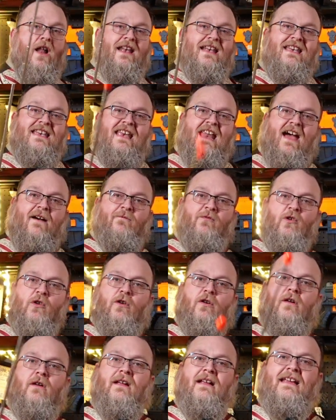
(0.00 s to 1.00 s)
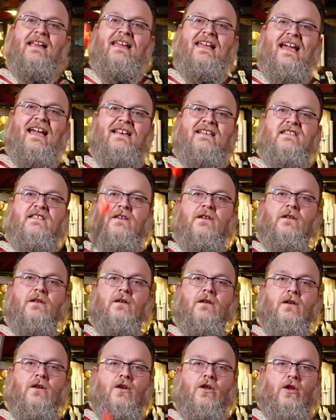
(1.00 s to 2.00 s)
never get
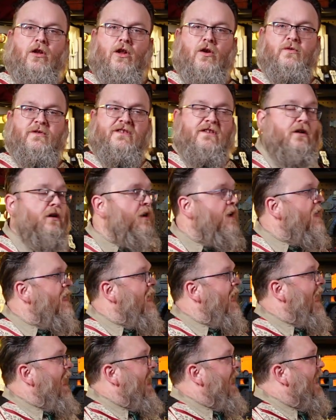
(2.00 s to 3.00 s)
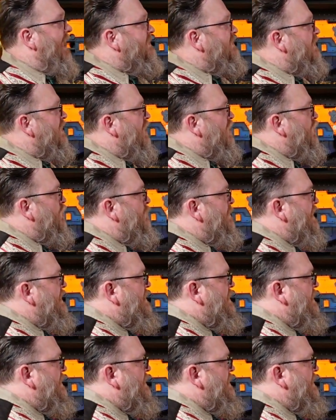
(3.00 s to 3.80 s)
closer. As the human